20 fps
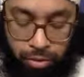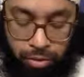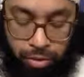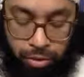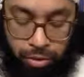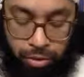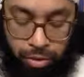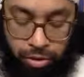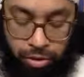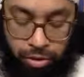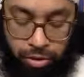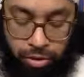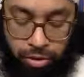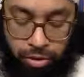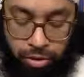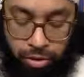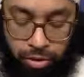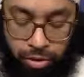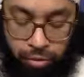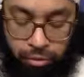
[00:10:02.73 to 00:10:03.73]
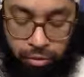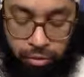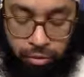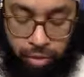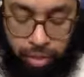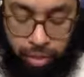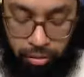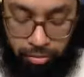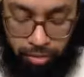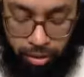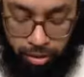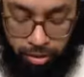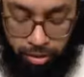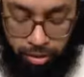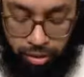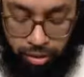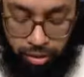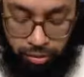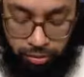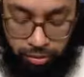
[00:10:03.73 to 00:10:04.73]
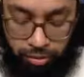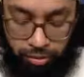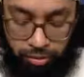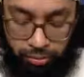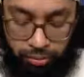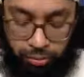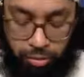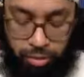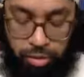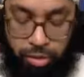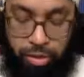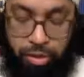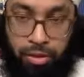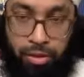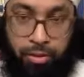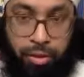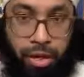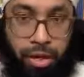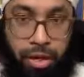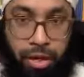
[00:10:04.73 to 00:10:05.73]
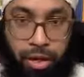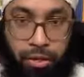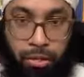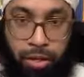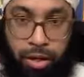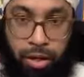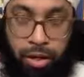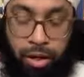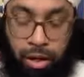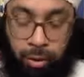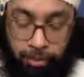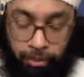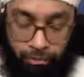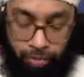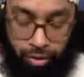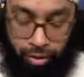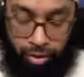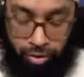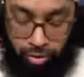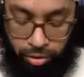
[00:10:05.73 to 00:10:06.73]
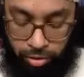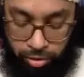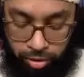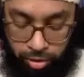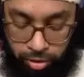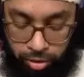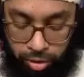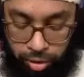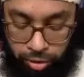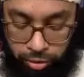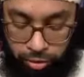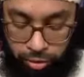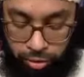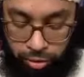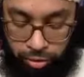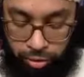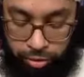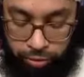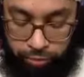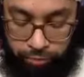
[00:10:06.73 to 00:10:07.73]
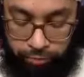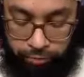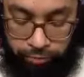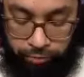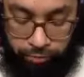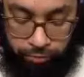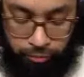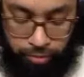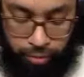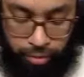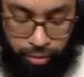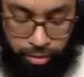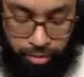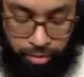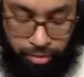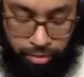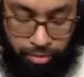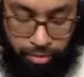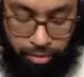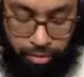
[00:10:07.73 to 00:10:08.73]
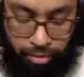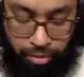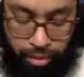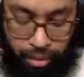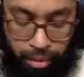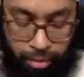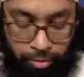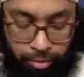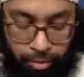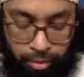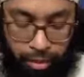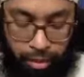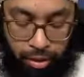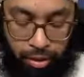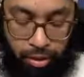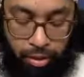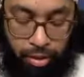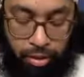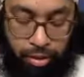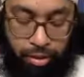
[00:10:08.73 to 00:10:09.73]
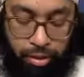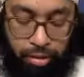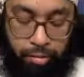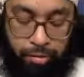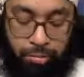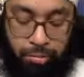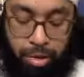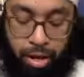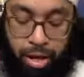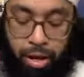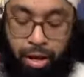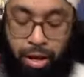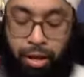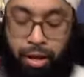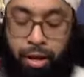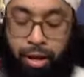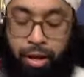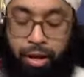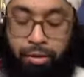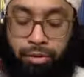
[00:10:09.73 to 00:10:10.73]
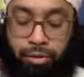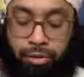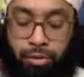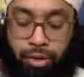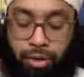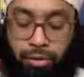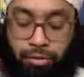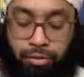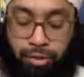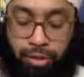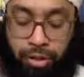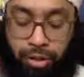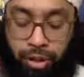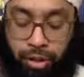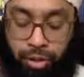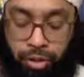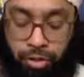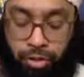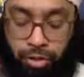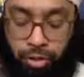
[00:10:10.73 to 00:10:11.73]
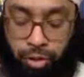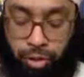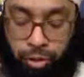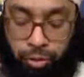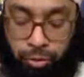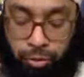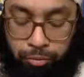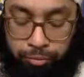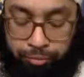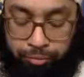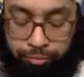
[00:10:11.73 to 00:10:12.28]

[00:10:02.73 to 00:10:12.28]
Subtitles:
the questions of the waiting period after divorce, spending money, nursing children. Okay, this is accompanied by accounts that relate to